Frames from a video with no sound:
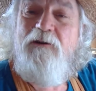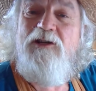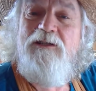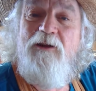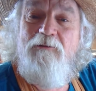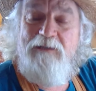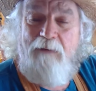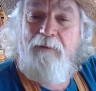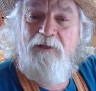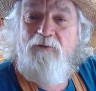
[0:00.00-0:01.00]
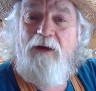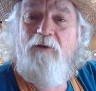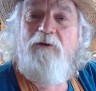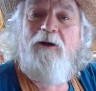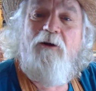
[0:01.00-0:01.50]
you just learned something so I
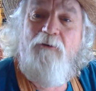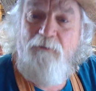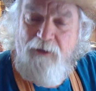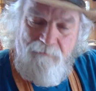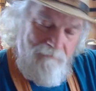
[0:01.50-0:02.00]
know you learned.